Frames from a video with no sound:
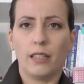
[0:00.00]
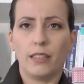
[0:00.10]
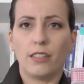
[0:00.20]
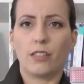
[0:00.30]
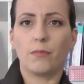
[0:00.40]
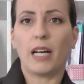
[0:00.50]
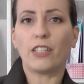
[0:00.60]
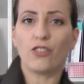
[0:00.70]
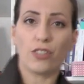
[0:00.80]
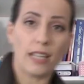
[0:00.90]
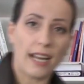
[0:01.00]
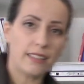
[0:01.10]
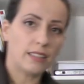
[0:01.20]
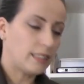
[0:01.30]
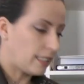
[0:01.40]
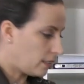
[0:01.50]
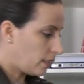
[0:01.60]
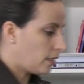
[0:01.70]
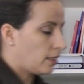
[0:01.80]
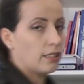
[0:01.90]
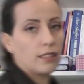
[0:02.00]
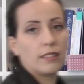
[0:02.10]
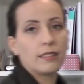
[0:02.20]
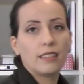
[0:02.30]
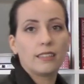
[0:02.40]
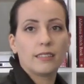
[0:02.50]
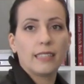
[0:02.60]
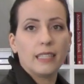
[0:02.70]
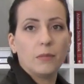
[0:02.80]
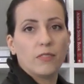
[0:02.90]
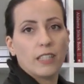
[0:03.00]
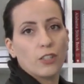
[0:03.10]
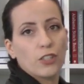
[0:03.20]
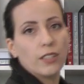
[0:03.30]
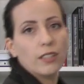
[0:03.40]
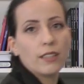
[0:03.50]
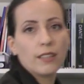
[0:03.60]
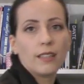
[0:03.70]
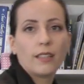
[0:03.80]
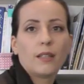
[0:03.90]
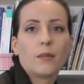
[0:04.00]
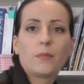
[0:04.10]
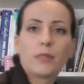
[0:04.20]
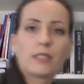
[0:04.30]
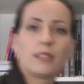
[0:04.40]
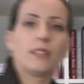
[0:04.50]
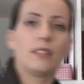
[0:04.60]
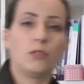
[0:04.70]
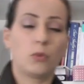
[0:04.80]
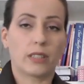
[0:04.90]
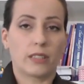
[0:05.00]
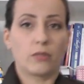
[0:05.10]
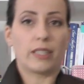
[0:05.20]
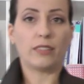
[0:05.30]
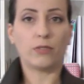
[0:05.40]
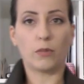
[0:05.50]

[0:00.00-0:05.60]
It's much lighter than the denim version, but it worked great for